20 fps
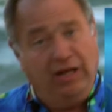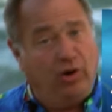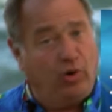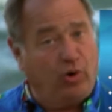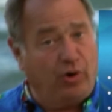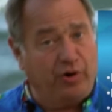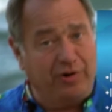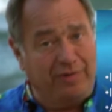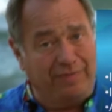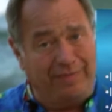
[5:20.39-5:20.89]

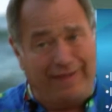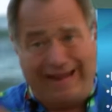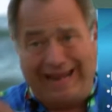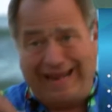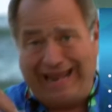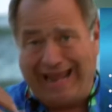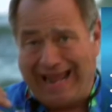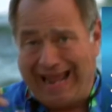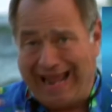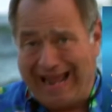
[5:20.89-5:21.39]
Or you
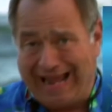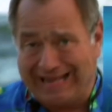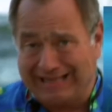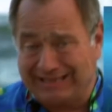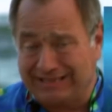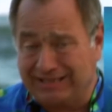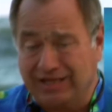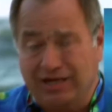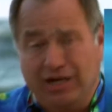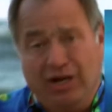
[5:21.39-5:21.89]
may
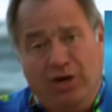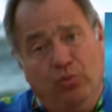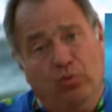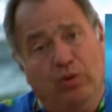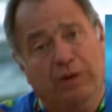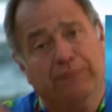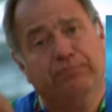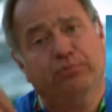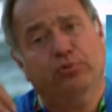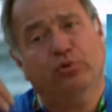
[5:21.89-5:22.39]
ask,
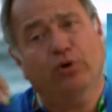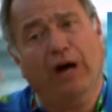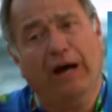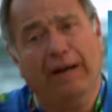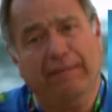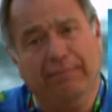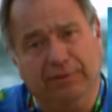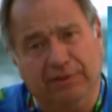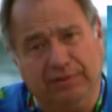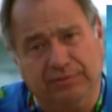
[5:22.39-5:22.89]
what
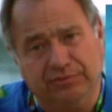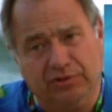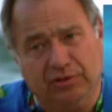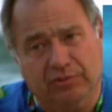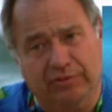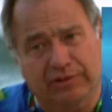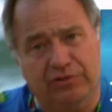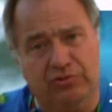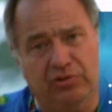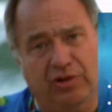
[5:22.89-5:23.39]
problems are
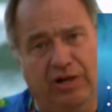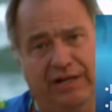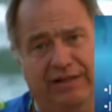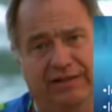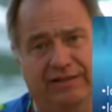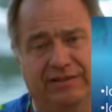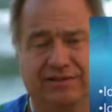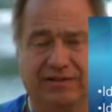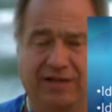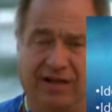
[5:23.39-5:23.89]
we trying
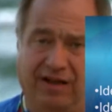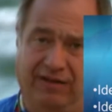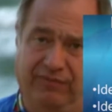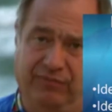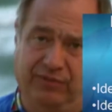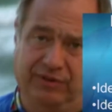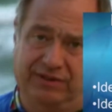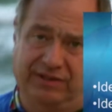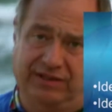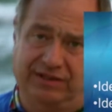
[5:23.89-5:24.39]
to solve
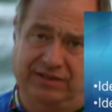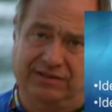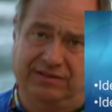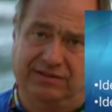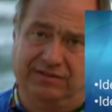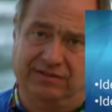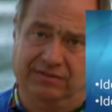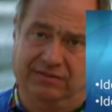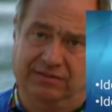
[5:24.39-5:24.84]
with this